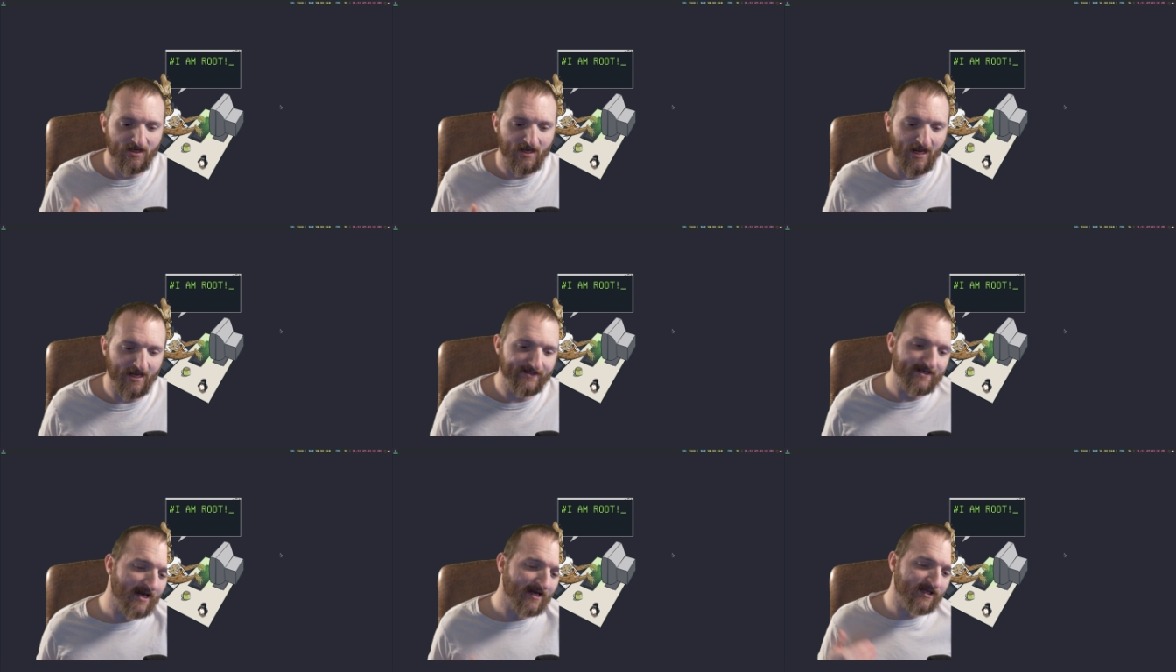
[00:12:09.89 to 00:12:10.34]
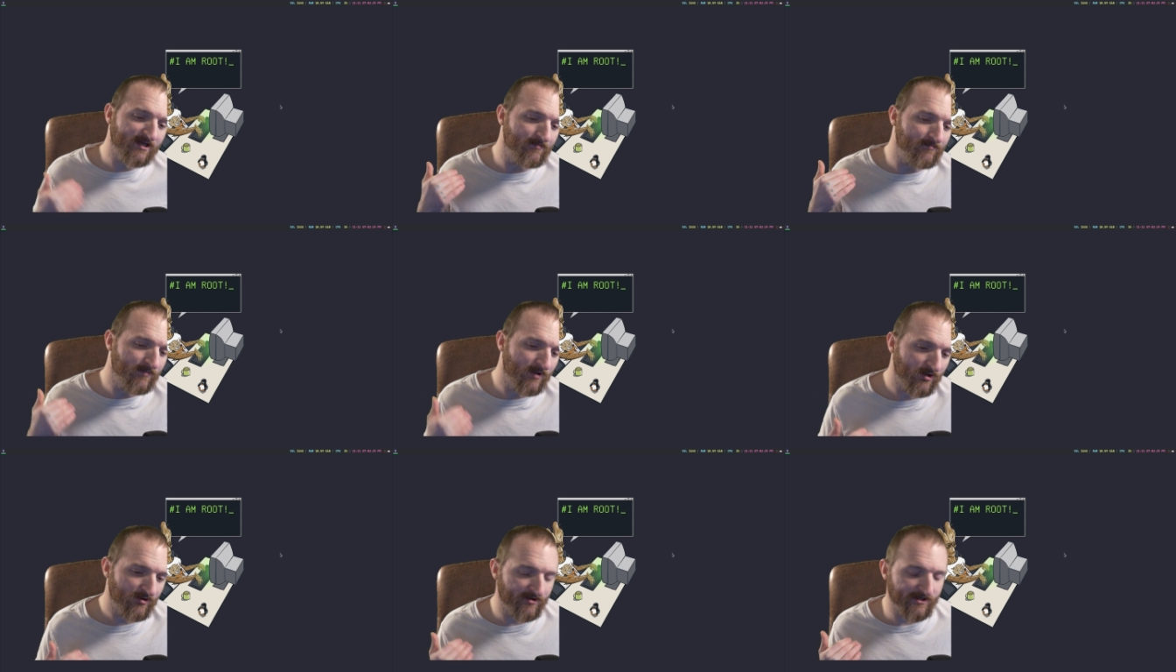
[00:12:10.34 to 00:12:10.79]
And that
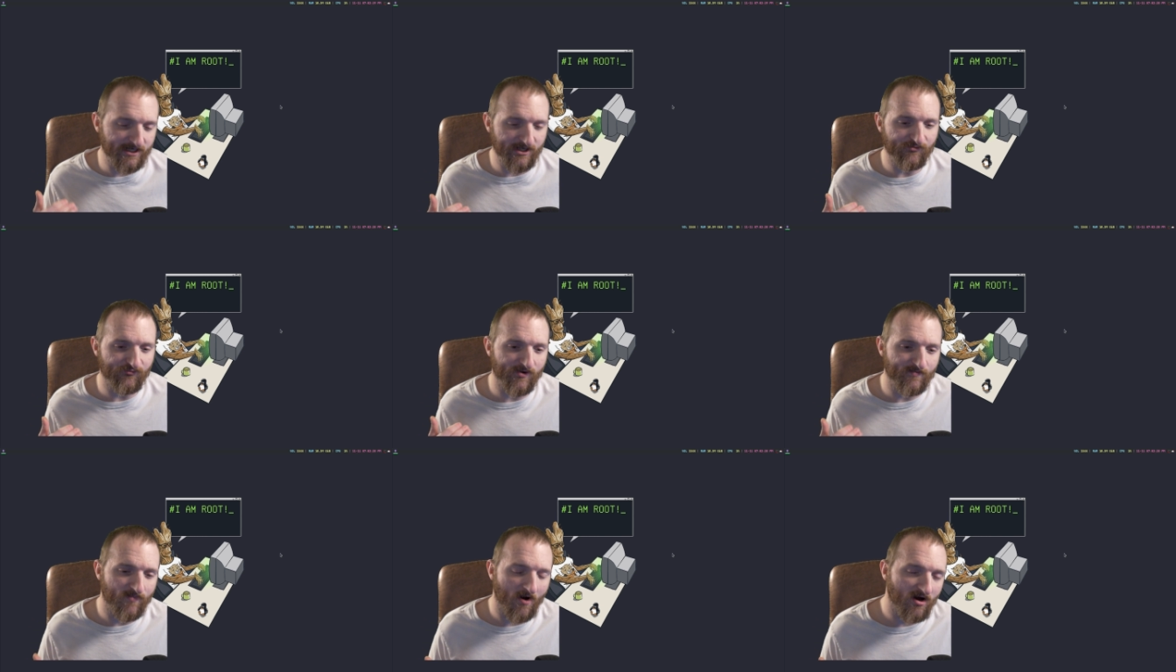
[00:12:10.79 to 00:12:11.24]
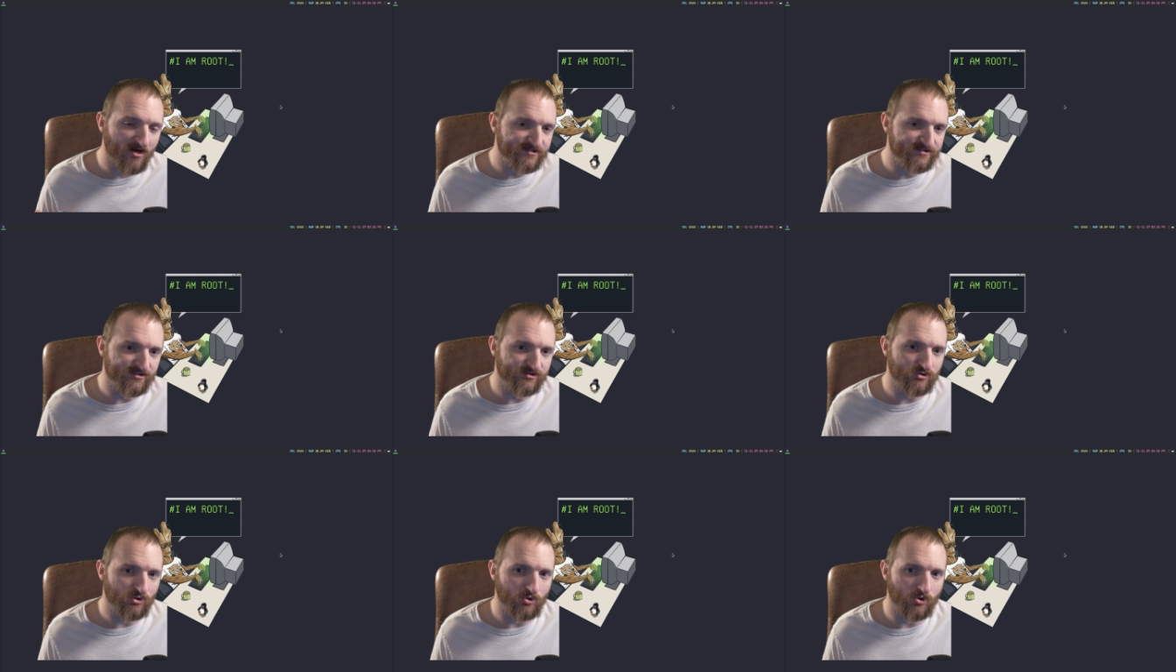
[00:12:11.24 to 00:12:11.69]
community
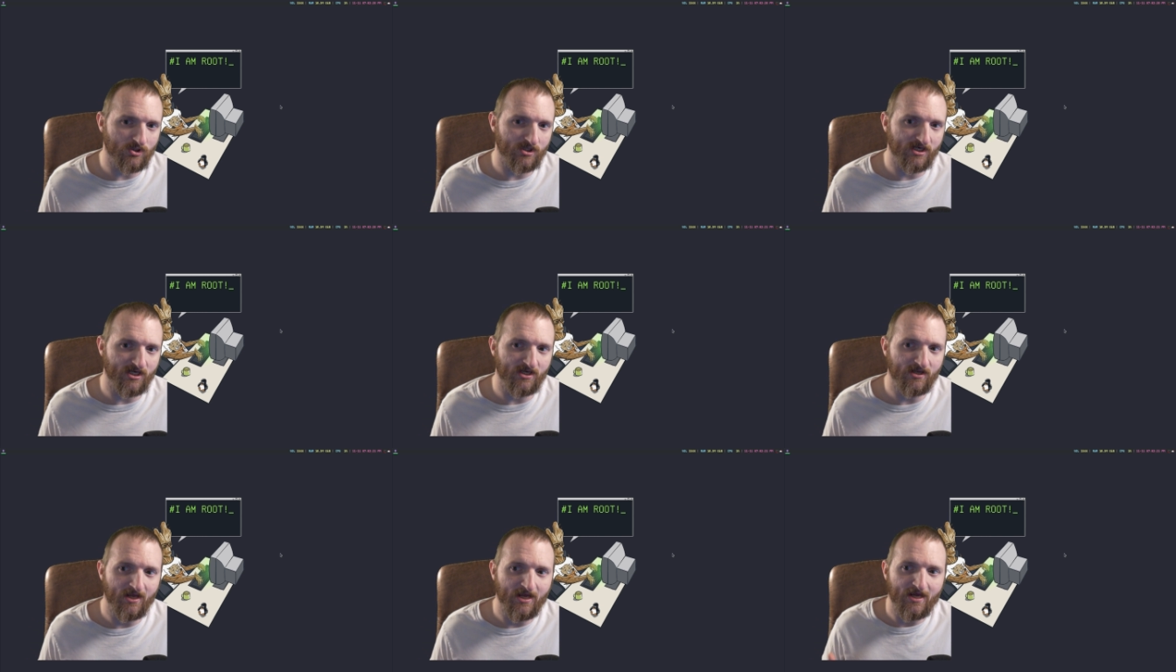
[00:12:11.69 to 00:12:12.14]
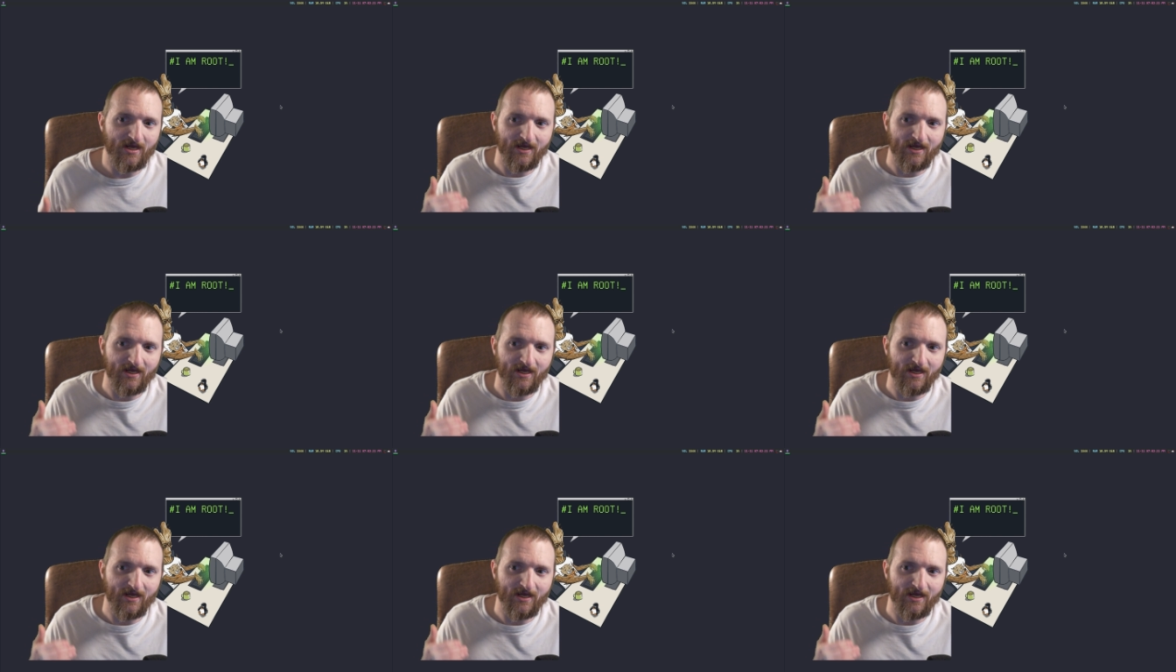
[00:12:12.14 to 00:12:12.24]
repository,